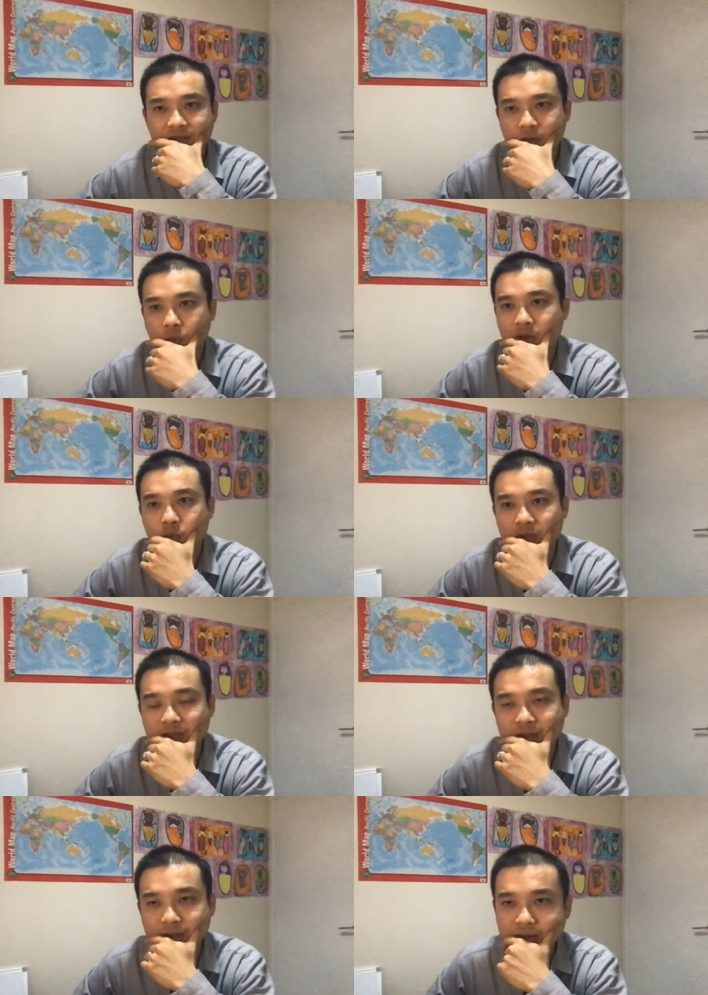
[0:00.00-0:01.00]
when
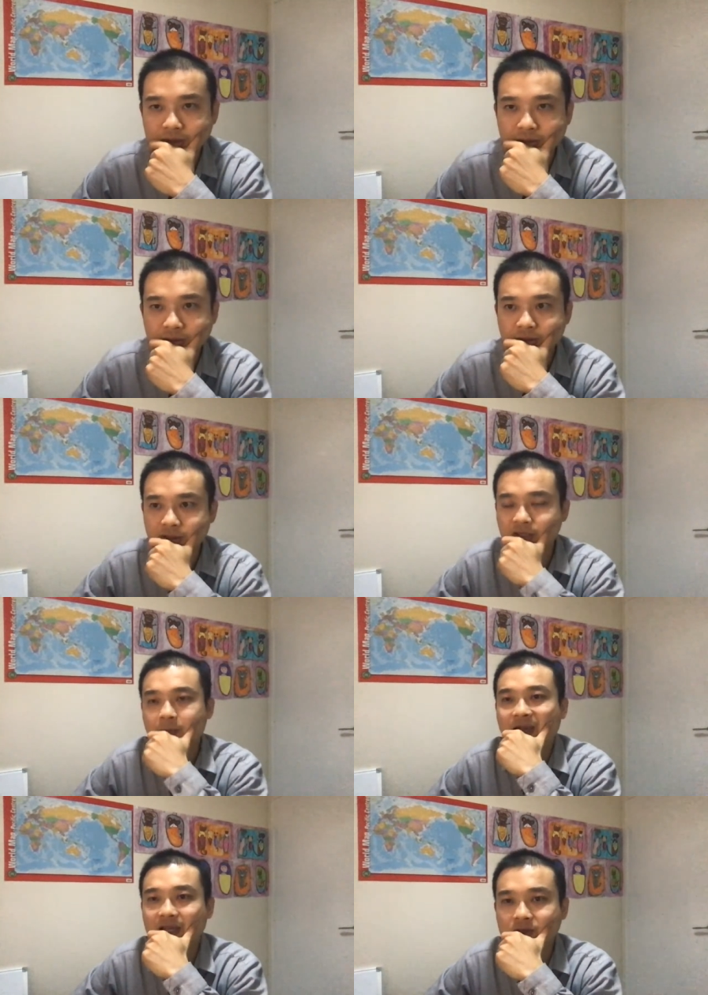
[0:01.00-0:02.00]
we see
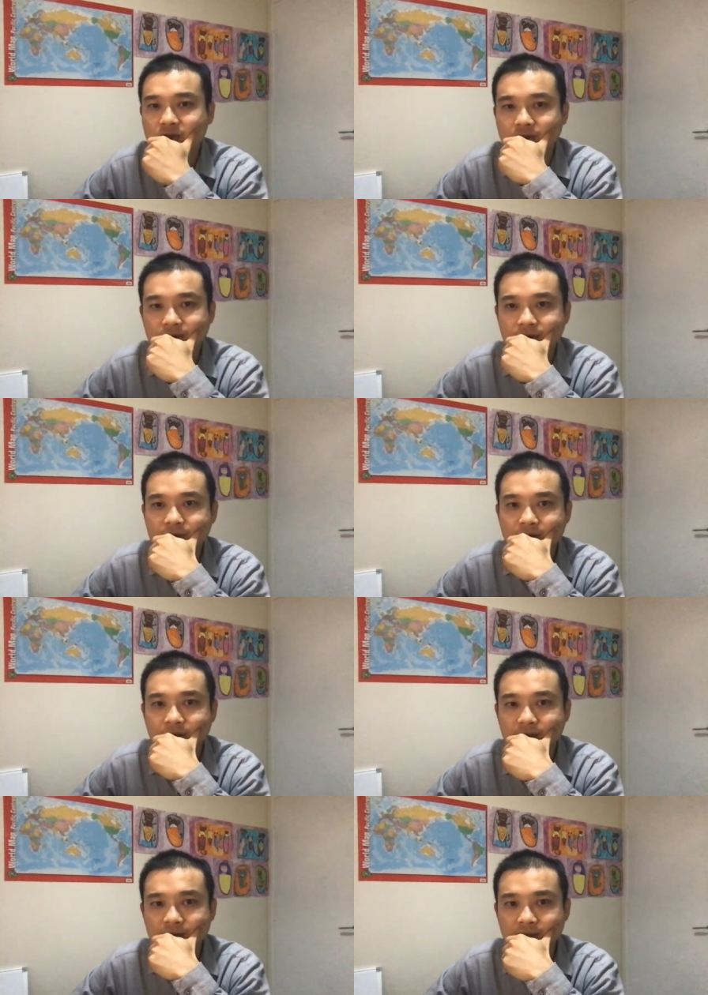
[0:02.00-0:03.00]
patient
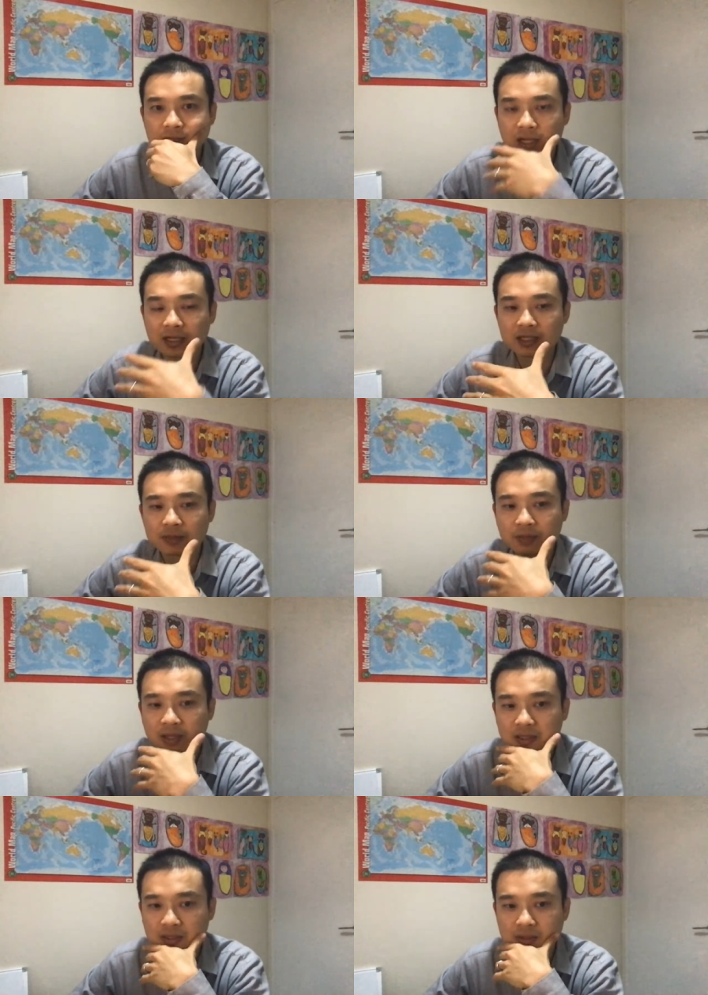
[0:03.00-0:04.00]
is a Chinese
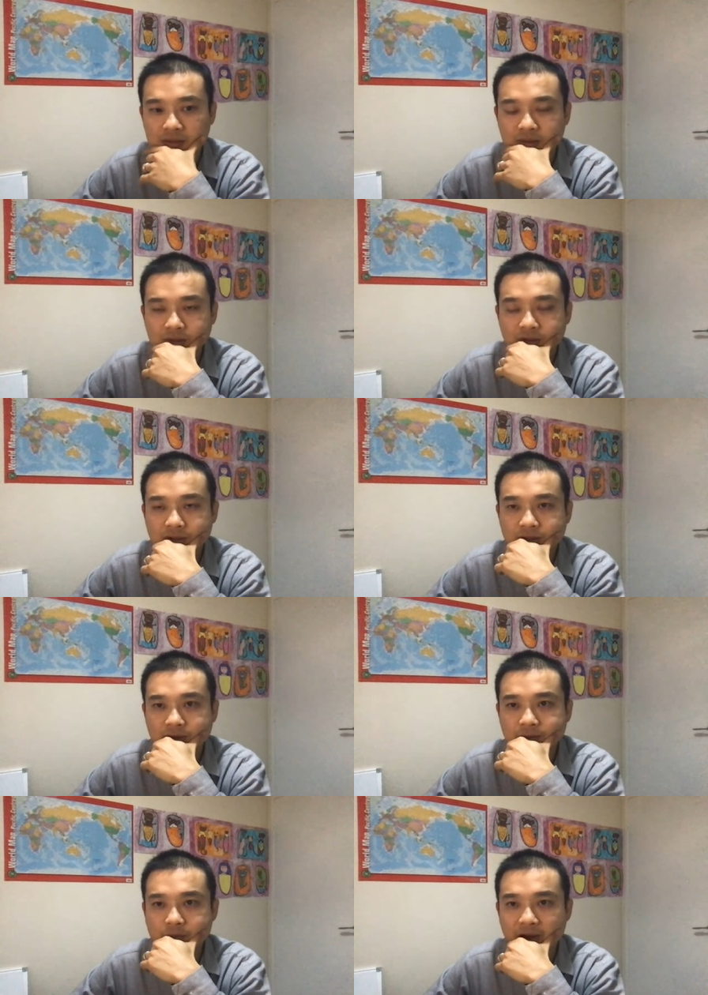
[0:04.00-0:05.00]
medicine
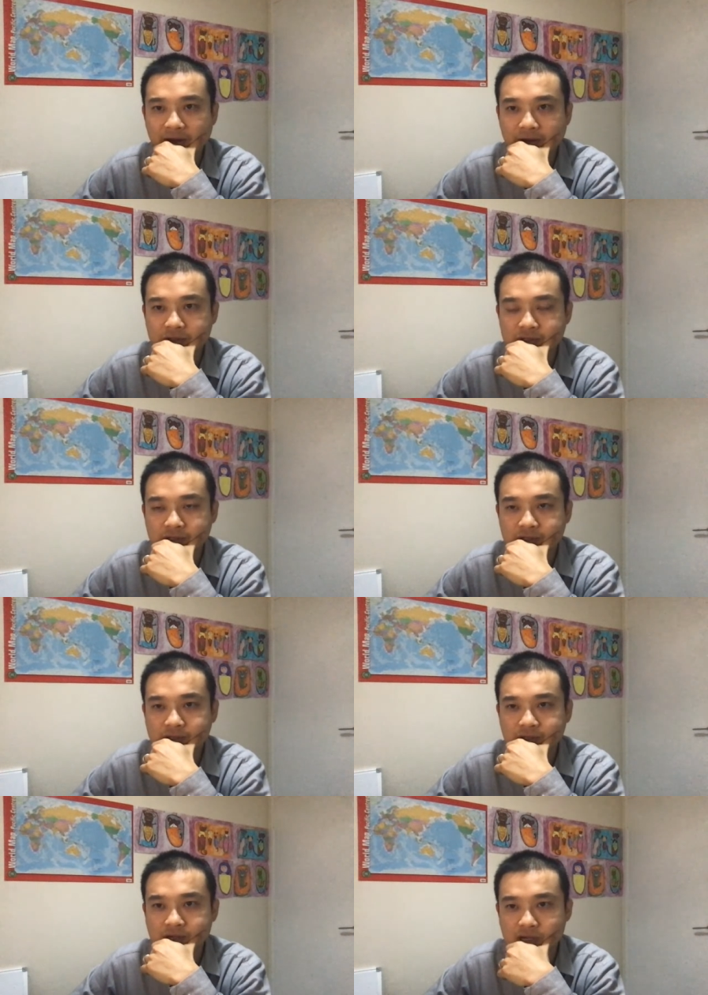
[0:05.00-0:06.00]
practitioner,
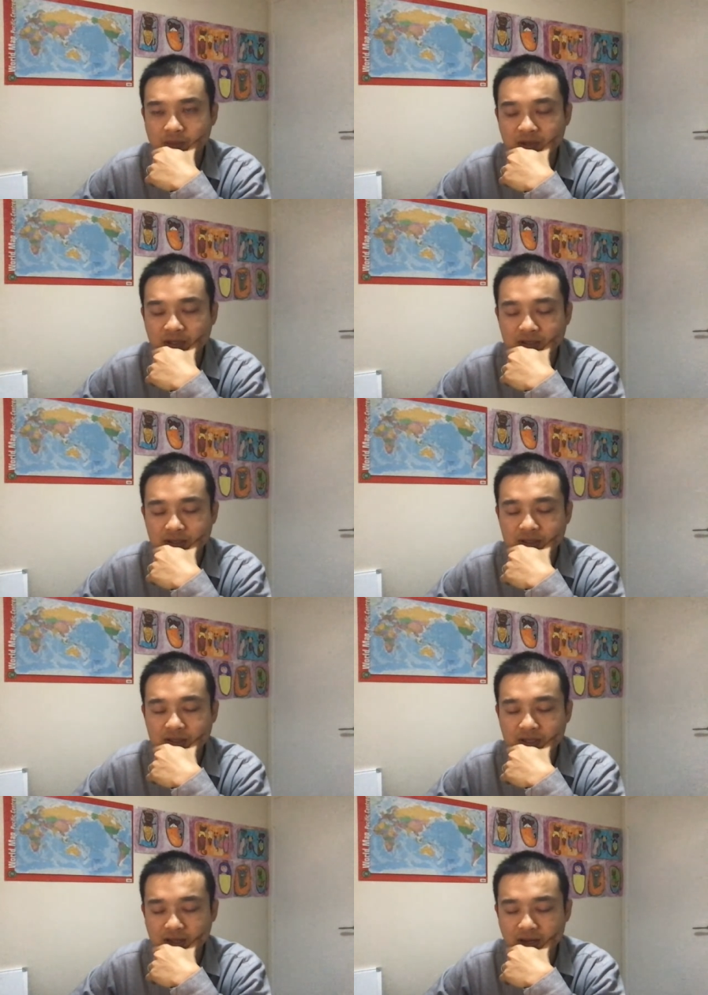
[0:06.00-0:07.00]
herbalist,
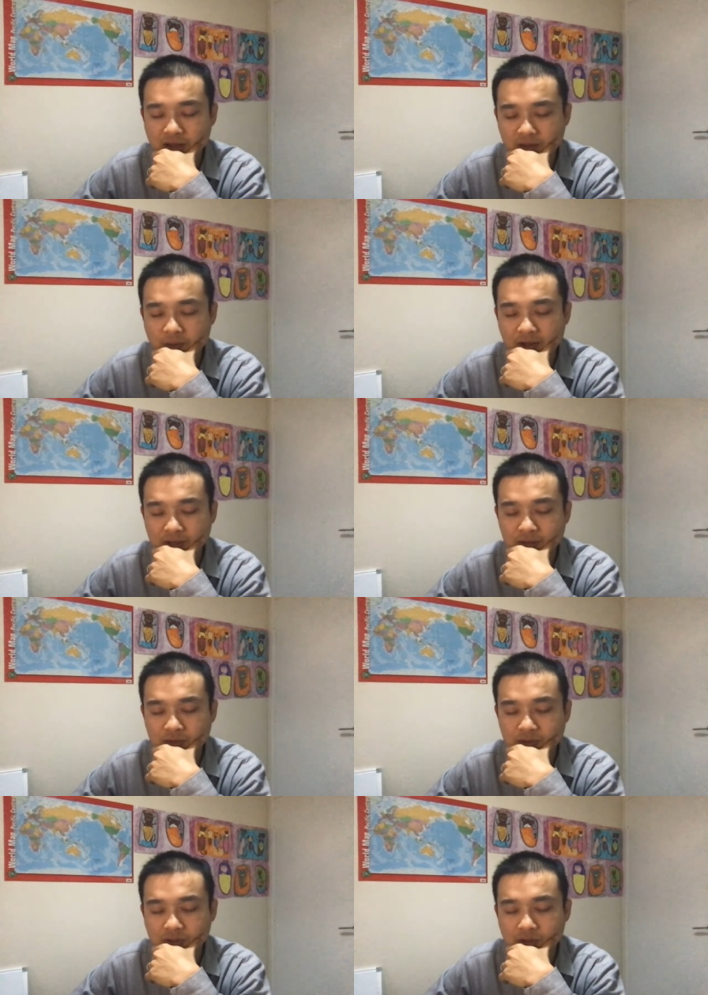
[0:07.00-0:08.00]
and acupuncturist.